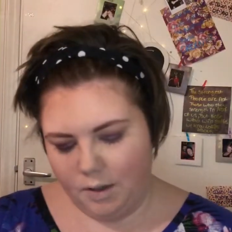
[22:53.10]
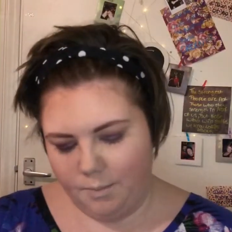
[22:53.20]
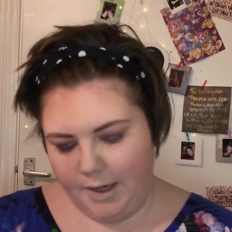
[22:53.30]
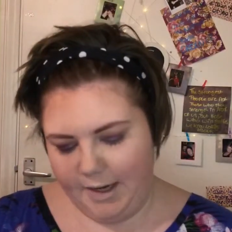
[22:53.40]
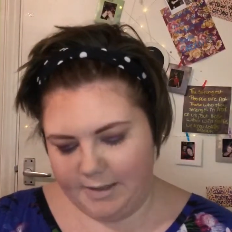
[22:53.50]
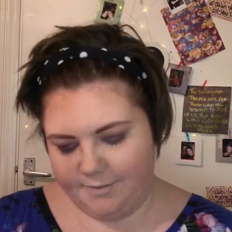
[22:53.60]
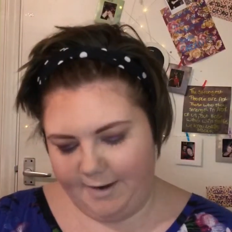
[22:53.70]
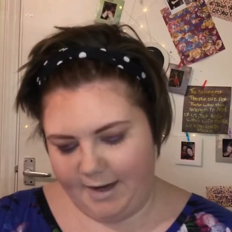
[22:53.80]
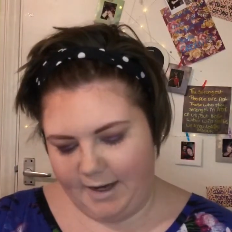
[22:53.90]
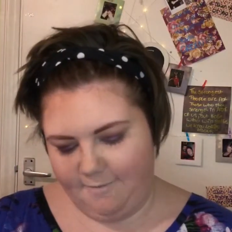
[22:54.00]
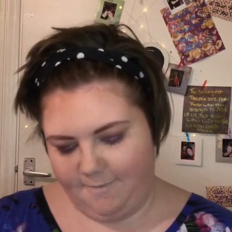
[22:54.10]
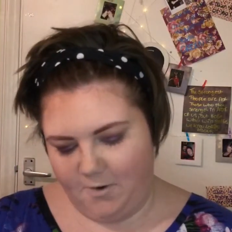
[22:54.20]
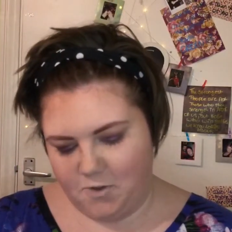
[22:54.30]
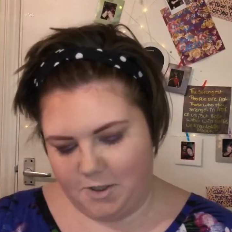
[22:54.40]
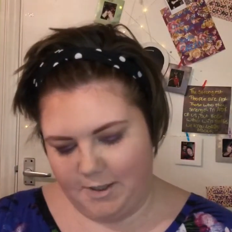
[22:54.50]
PS Fake It
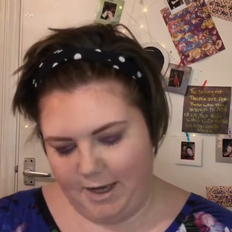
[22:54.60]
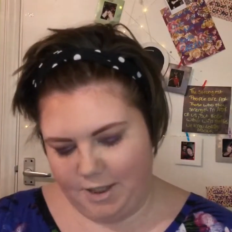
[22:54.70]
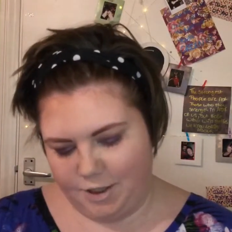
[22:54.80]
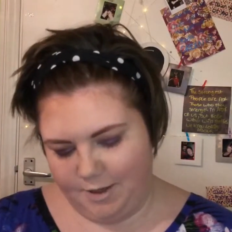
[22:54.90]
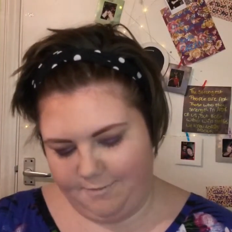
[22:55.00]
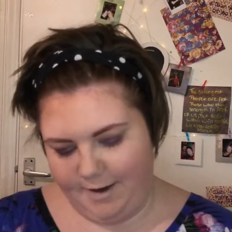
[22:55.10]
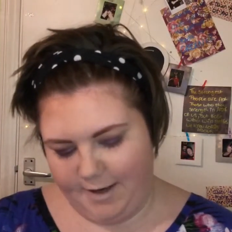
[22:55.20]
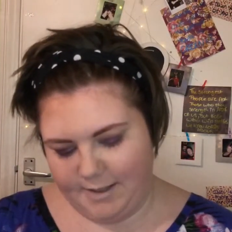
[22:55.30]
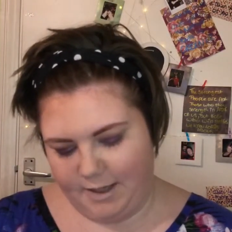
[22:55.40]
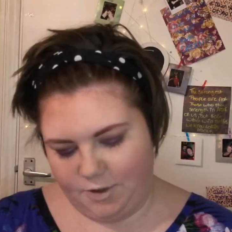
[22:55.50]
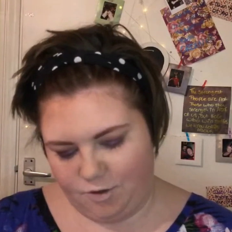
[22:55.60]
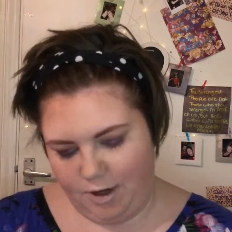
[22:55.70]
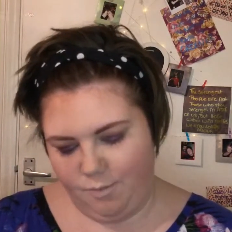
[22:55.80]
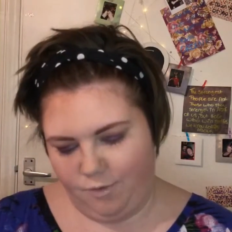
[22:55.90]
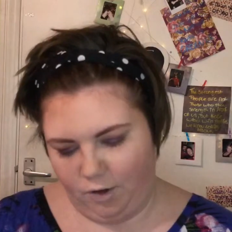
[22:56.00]
False Lash Effect
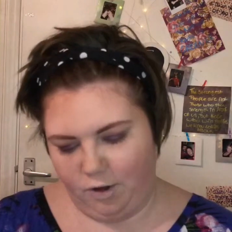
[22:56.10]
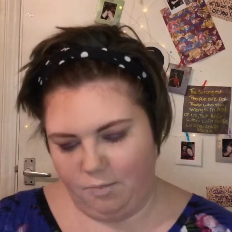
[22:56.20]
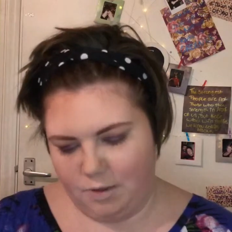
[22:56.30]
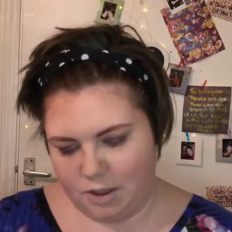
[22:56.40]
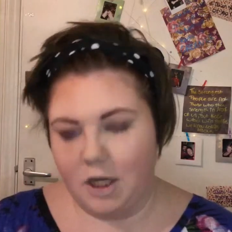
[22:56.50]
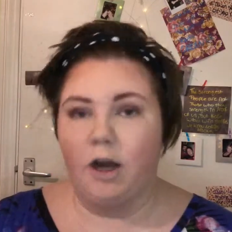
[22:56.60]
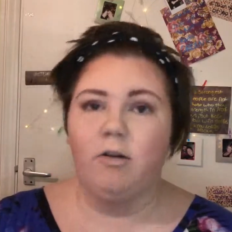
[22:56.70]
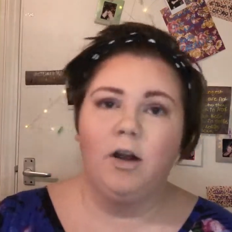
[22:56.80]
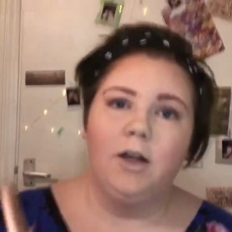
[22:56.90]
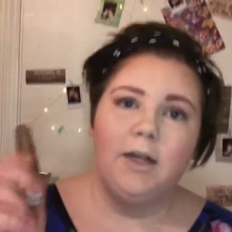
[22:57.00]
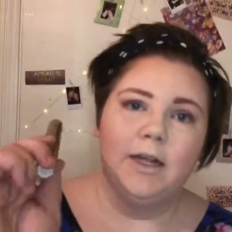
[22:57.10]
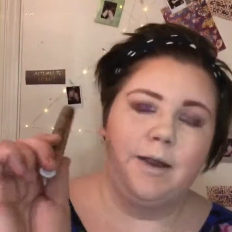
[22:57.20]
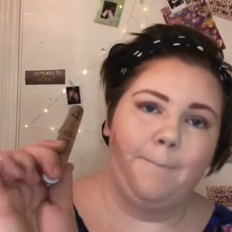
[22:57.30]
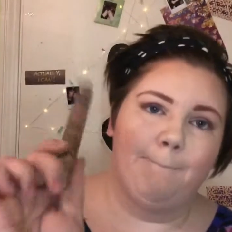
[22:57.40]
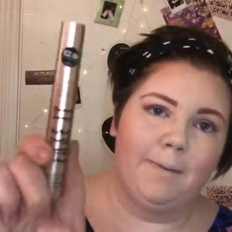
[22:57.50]
Extreme Volume Mascara
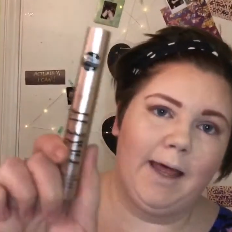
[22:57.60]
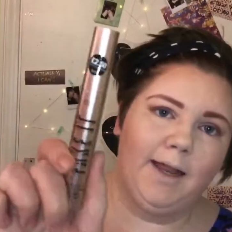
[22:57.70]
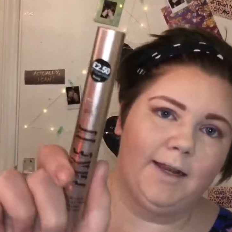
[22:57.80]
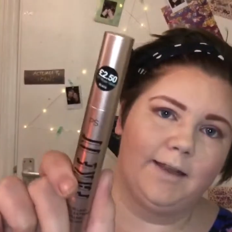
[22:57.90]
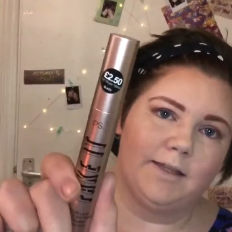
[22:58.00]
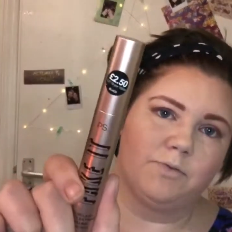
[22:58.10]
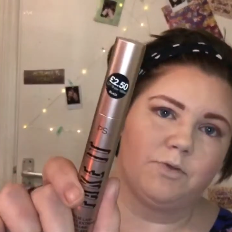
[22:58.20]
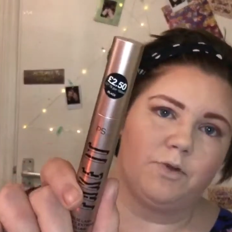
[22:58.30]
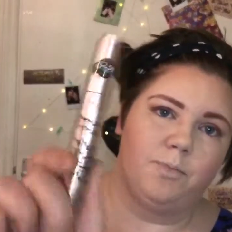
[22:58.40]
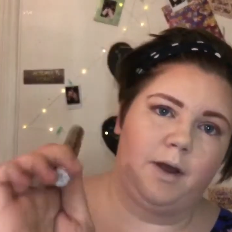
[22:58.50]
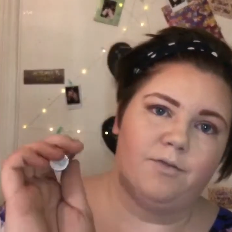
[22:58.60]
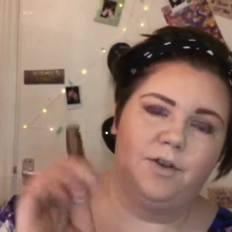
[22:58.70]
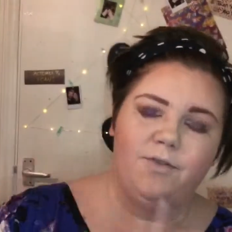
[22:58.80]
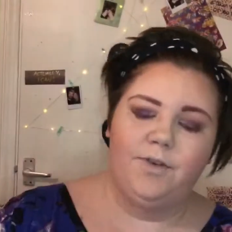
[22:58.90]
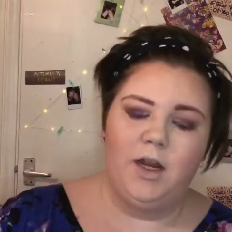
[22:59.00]
in black. This was
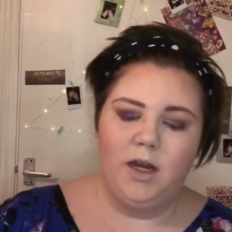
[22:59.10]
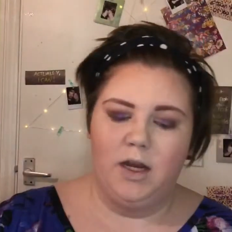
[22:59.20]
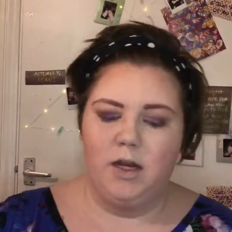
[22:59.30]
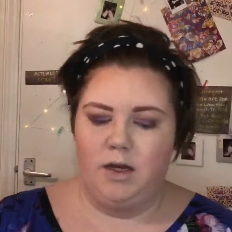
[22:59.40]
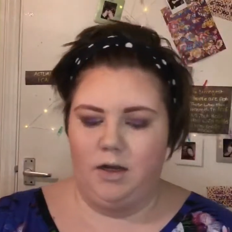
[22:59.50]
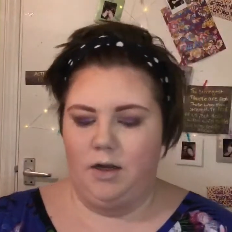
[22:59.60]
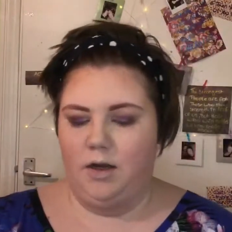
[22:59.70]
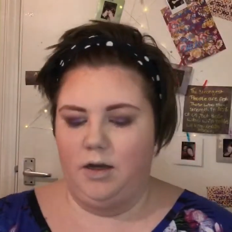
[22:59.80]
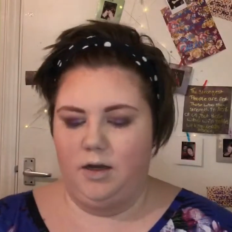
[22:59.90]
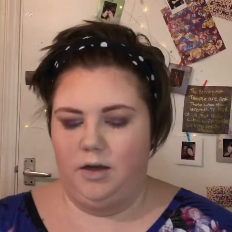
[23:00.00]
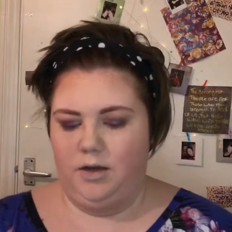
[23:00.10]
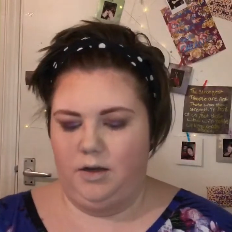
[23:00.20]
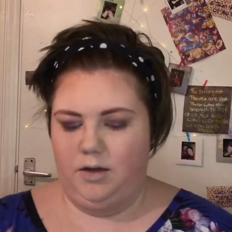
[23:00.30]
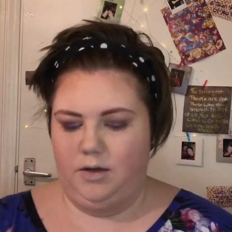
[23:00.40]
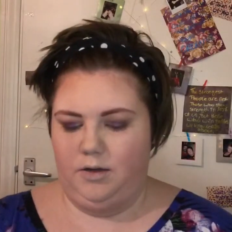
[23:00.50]
£2.50,
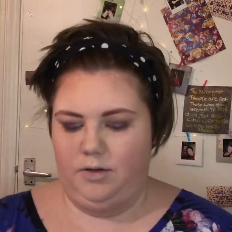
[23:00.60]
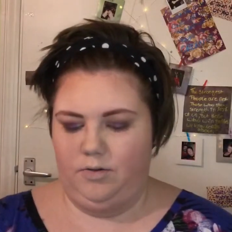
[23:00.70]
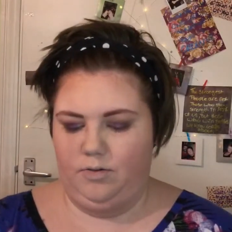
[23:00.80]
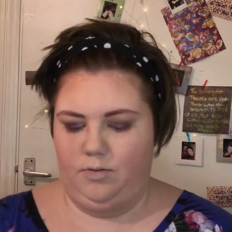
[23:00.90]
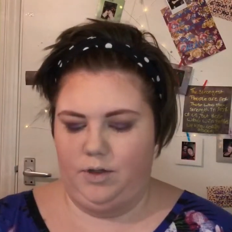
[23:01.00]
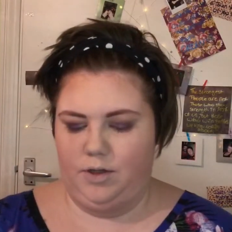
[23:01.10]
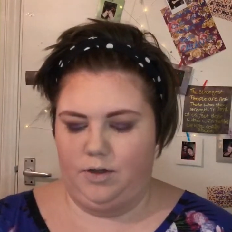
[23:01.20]
and we're just